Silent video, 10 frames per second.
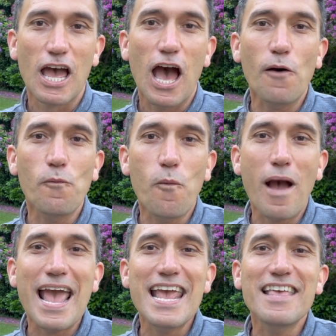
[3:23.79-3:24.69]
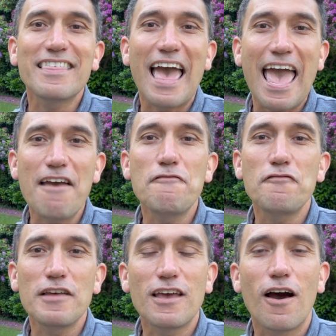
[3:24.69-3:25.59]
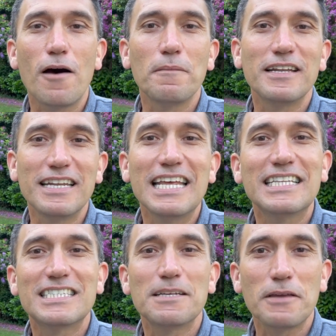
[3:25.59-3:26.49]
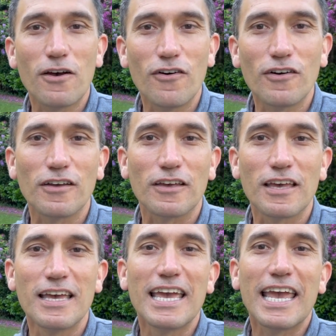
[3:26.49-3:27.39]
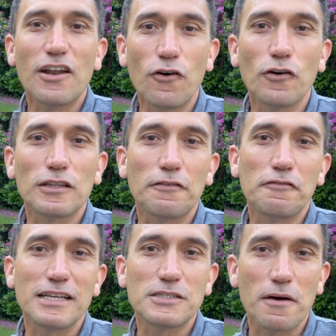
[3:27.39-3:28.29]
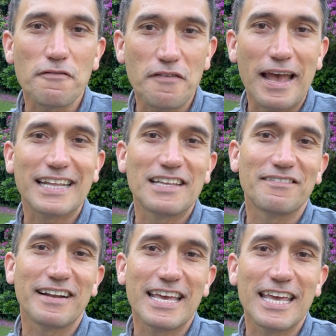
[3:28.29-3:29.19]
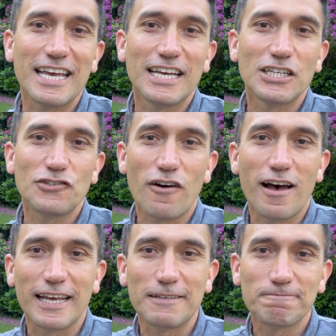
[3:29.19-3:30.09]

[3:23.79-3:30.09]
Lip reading: a way that every garment needs to be hung in order for it to effectively dry.